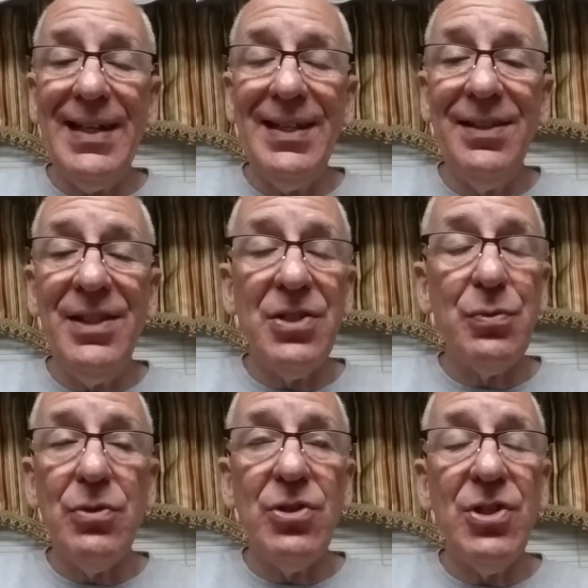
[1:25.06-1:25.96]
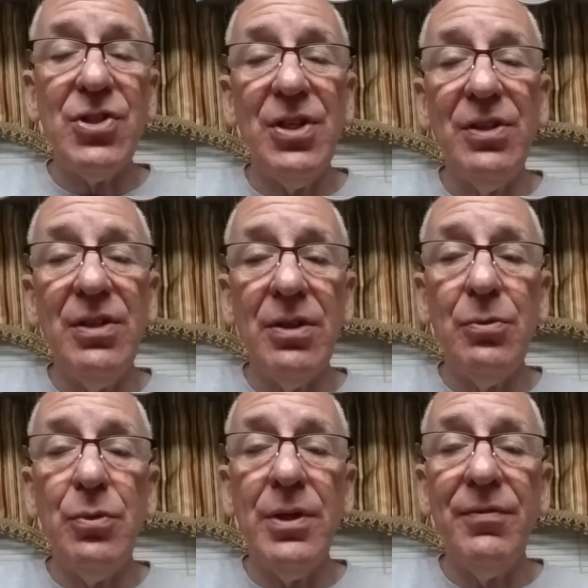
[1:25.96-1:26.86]
this was just
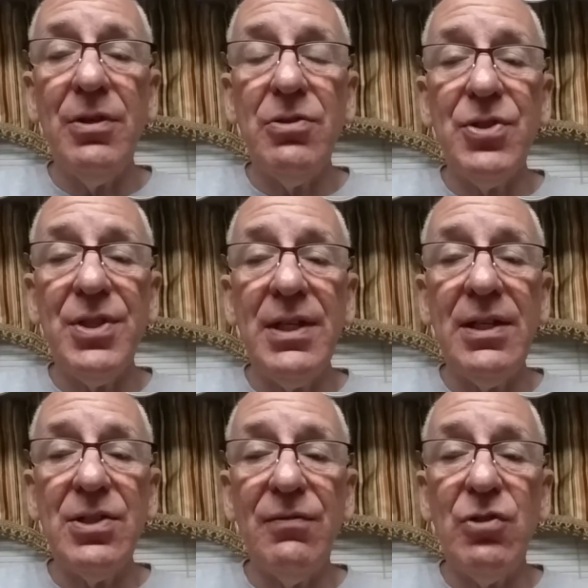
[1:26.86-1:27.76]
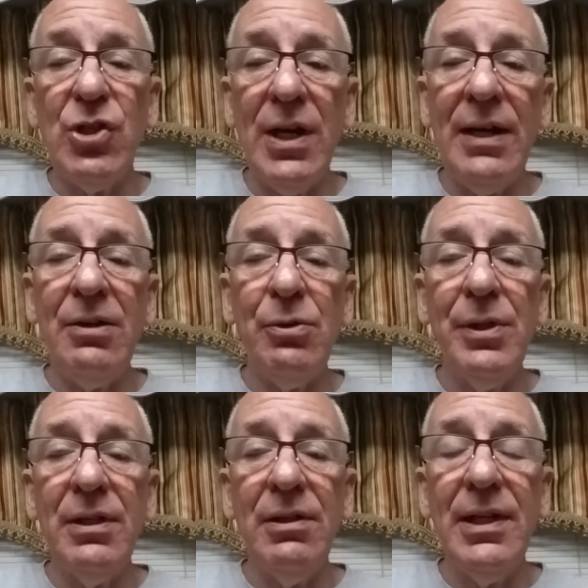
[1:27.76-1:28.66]
another one of those things of child
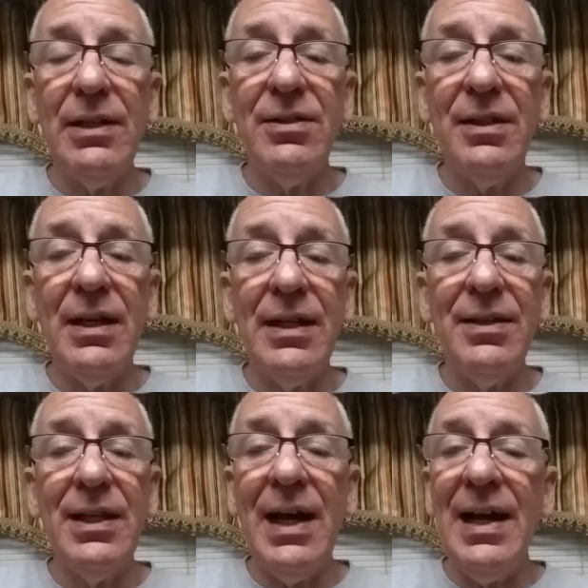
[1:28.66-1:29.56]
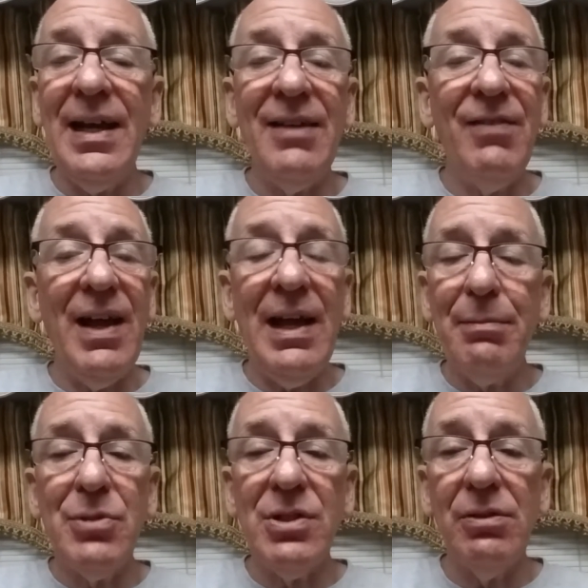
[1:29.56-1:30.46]
neglect tonight that I have
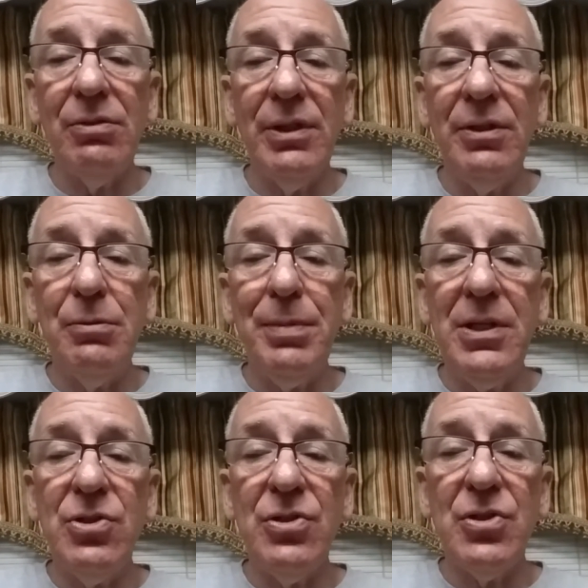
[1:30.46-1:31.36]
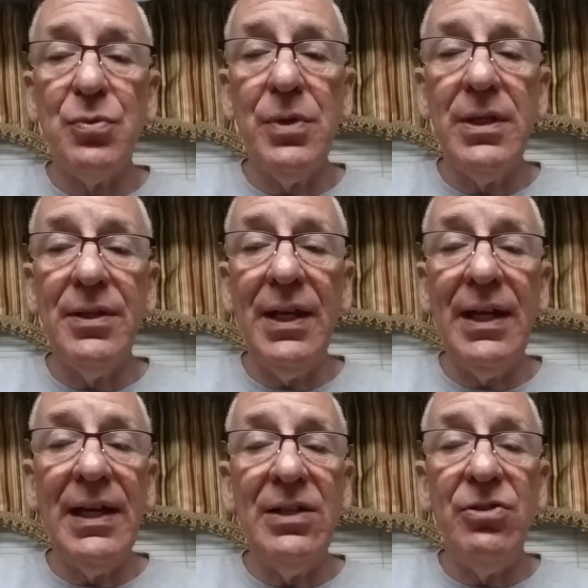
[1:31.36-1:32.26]
absolutely no patience with, and
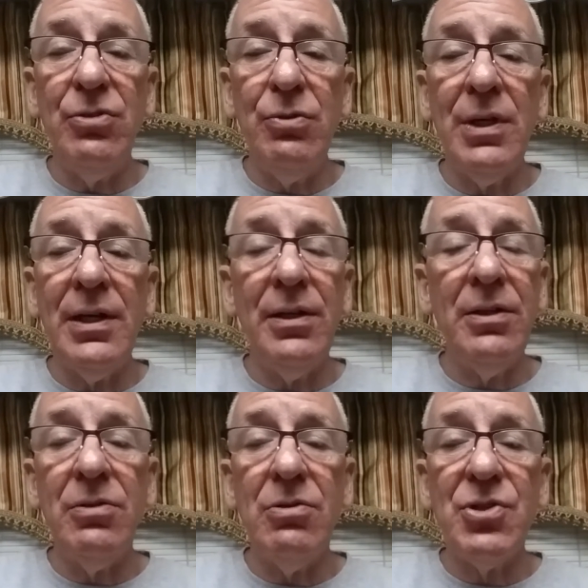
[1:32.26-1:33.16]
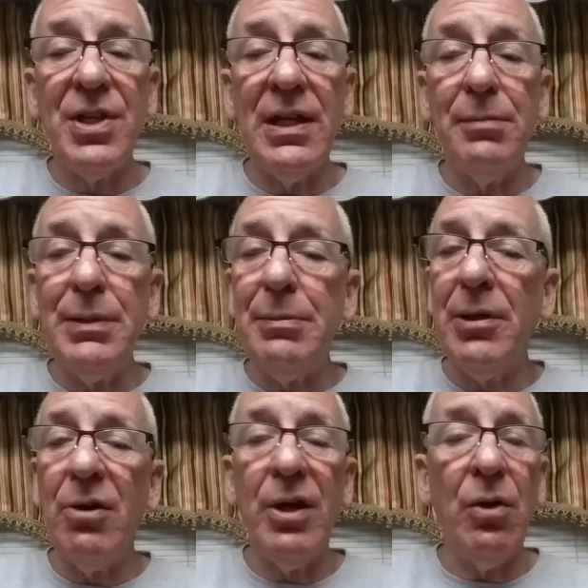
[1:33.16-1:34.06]
I do not understand
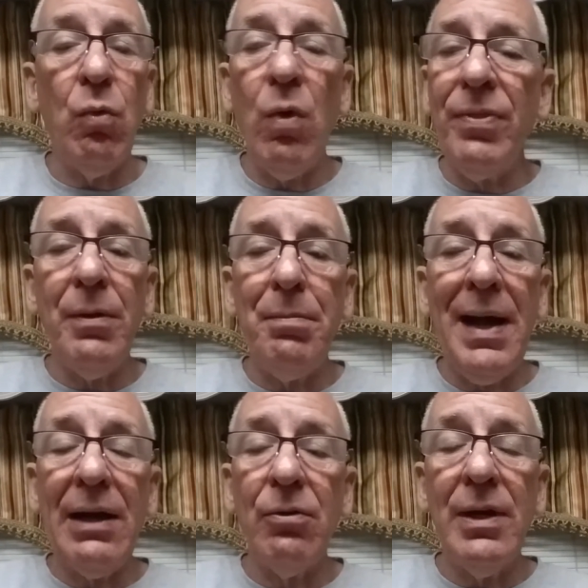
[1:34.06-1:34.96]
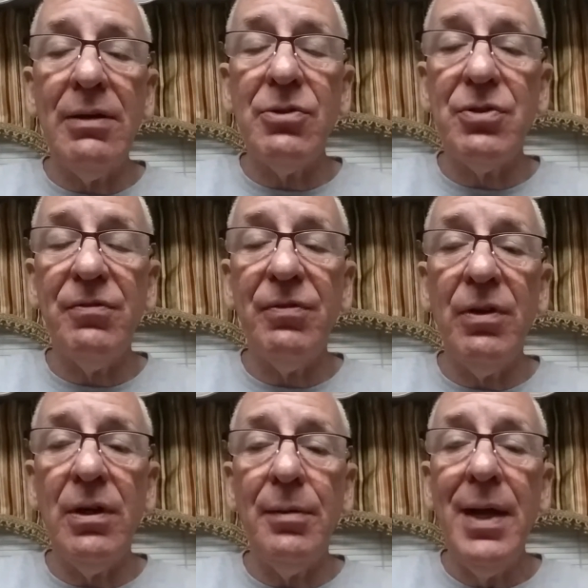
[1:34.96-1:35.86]
people. I don't care what their backgrounds are
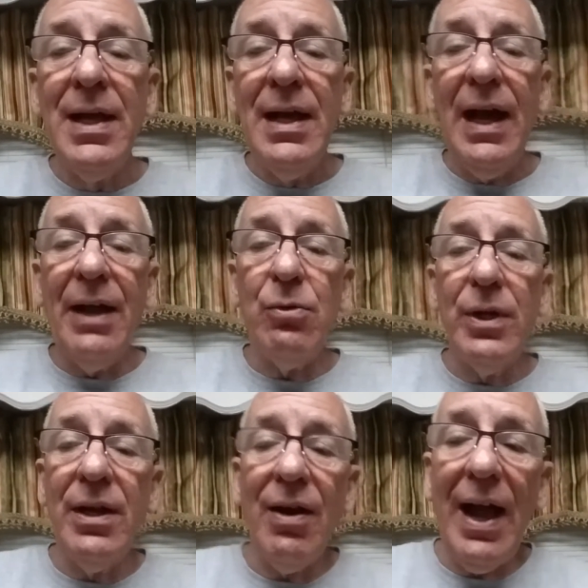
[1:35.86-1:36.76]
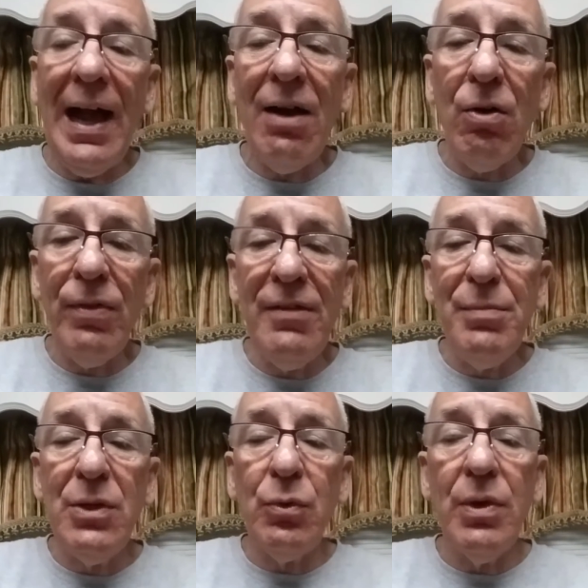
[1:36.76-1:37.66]
from. I don't care how they've
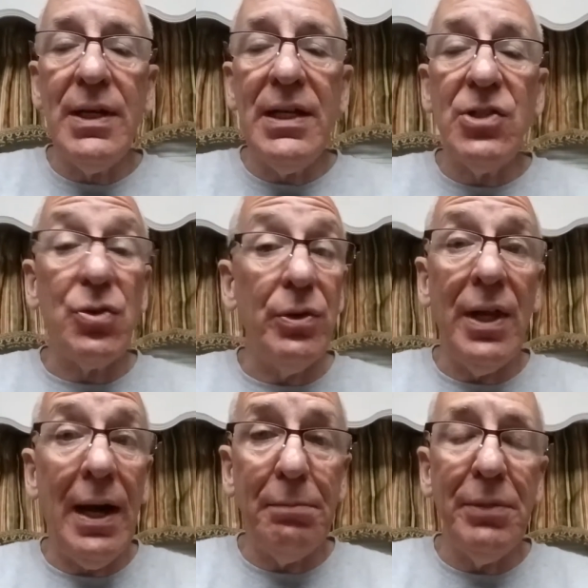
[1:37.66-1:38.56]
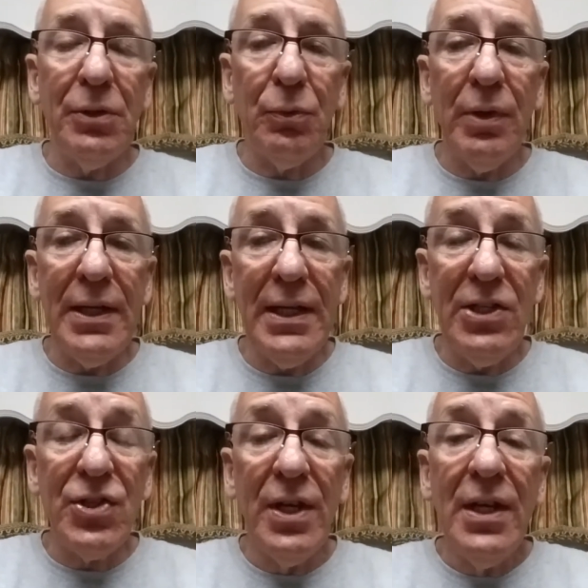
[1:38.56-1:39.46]
been raised or not been
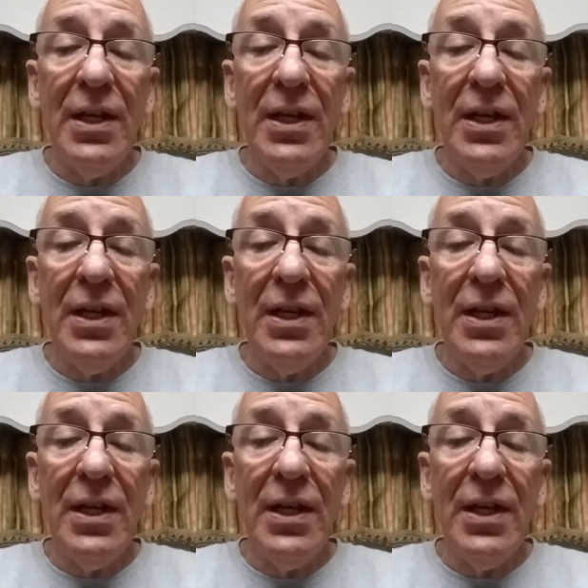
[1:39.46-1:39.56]
raised.